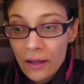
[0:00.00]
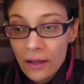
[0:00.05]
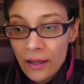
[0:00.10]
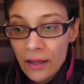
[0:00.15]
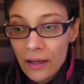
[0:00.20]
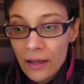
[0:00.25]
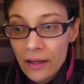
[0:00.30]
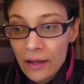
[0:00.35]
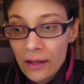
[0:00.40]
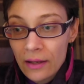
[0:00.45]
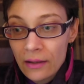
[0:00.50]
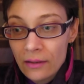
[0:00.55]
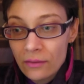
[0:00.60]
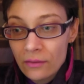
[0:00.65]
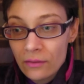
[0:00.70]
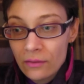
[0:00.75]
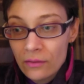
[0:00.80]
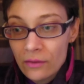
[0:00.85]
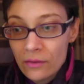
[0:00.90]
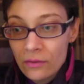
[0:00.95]
And
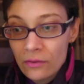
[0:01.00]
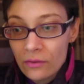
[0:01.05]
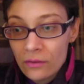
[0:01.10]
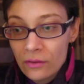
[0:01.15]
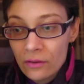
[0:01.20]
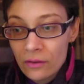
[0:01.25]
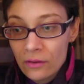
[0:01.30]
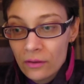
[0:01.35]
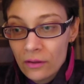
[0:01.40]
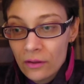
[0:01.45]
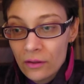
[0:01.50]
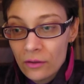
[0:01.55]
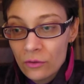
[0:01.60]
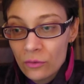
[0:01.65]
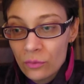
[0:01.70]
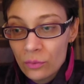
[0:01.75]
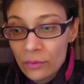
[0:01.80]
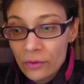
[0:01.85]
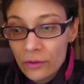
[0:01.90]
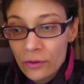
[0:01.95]
this
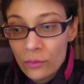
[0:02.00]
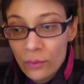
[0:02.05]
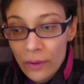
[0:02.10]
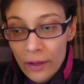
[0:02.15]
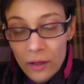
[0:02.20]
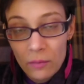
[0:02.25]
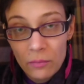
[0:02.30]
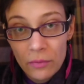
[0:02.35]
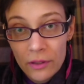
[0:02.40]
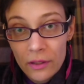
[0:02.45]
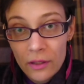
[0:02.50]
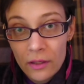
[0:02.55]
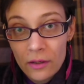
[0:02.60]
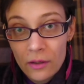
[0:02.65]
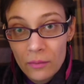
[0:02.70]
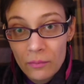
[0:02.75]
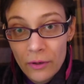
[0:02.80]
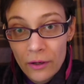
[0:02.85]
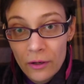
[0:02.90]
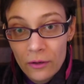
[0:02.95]
is really rambly
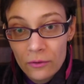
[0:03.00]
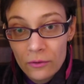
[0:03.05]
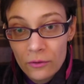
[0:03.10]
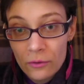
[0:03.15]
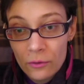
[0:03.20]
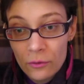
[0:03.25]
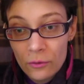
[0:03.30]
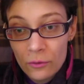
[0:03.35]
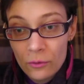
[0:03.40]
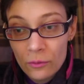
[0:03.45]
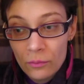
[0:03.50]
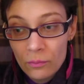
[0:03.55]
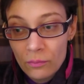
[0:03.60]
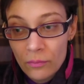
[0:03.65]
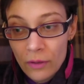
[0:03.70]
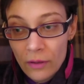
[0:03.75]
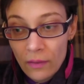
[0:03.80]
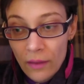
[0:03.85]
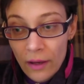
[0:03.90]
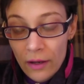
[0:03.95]
compared to
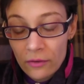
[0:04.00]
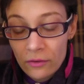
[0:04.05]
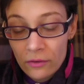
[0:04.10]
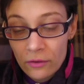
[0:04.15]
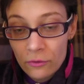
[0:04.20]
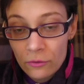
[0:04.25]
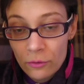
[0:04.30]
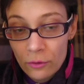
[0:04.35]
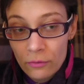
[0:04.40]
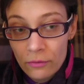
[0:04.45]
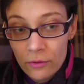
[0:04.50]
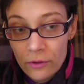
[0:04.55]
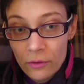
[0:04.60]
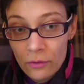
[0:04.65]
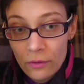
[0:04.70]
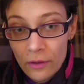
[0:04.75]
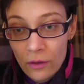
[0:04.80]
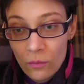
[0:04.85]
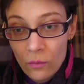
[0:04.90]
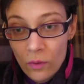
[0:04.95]
my last intro video
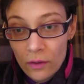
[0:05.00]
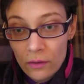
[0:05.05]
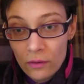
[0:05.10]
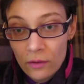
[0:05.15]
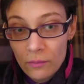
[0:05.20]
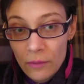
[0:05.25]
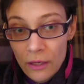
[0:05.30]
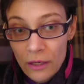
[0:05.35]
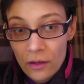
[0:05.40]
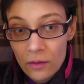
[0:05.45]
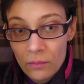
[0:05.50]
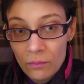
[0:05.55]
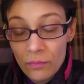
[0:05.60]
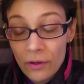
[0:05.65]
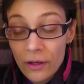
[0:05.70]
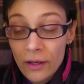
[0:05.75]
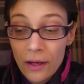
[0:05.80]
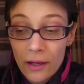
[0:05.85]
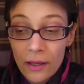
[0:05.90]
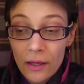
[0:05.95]
that I wanted to make.
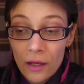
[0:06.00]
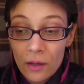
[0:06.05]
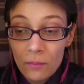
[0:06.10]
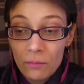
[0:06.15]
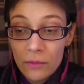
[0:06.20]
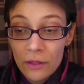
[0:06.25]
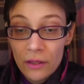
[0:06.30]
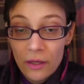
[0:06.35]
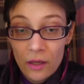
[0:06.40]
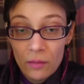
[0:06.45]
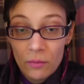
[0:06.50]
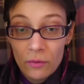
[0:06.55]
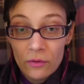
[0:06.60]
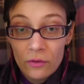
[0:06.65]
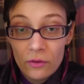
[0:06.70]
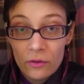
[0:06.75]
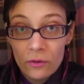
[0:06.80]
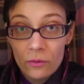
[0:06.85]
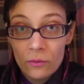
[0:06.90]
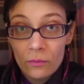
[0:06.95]
But I am being able
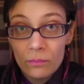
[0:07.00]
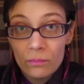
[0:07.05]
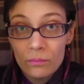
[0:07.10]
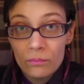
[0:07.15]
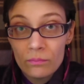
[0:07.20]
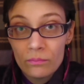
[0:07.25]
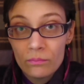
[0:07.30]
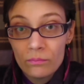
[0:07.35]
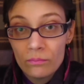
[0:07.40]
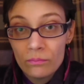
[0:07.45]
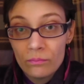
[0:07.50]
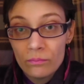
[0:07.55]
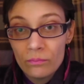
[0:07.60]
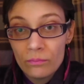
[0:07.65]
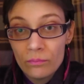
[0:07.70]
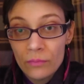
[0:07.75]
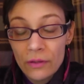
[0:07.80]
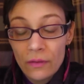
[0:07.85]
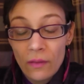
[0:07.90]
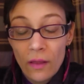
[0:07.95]
to
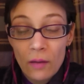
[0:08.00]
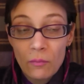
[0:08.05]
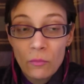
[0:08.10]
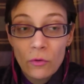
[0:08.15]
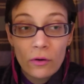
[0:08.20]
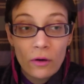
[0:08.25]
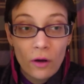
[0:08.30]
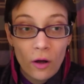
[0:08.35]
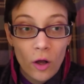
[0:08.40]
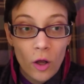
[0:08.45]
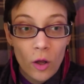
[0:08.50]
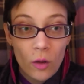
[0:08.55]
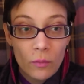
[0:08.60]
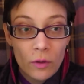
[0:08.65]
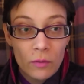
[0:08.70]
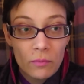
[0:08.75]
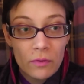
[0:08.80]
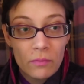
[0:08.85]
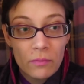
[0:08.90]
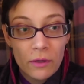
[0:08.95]
be a lot more calm
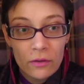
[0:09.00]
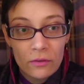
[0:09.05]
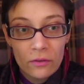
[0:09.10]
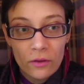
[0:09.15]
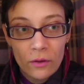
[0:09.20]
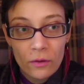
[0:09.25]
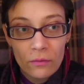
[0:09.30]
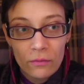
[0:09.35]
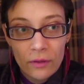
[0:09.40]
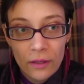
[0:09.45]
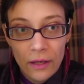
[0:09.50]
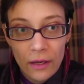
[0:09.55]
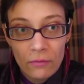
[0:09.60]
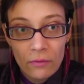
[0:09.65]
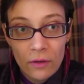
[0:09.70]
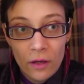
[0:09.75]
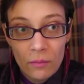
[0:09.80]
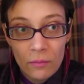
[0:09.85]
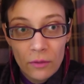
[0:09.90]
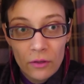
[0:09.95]
and be myself. And I
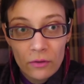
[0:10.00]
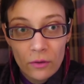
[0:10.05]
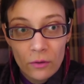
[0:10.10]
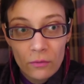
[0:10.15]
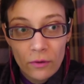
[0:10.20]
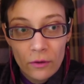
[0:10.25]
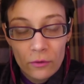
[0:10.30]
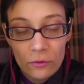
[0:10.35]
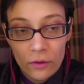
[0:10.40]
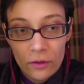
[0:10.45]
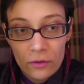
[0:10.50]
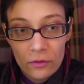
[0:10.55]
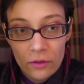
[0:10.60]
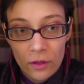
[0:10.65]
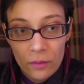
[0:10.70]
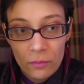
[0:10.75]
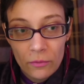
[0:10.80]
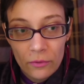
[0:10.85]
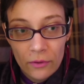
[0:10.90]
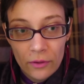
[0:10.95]
haven't got myself all dressed
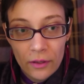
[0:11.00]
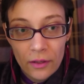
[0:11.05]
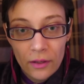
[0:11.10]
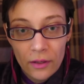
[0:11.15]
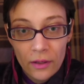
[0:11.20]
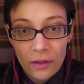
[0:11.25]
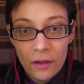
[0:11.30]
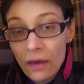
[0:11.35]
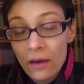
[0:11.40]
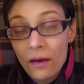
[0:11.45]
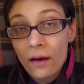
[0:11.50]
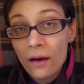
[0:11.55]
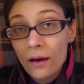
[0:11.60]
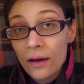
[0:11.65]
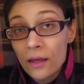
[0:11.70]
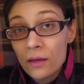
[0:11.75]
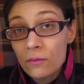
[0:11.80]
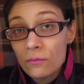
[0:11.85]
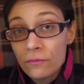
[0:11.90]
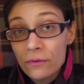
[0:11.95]
up, really.
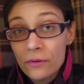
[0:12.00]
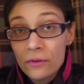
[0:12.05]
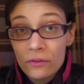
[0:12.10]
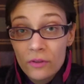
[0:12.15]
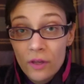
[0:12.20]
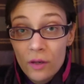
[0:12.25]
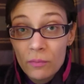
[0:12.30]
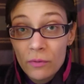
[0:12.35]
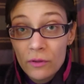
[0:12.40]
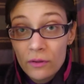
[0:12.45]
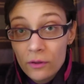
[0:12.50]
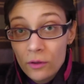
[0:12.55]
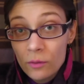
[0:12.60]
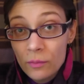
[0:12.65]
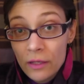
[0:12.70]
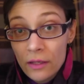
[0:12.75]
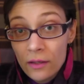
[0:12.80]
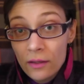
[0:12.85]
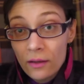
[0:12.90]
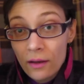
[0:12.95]
I am fixed up a little
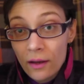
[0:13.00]
bit.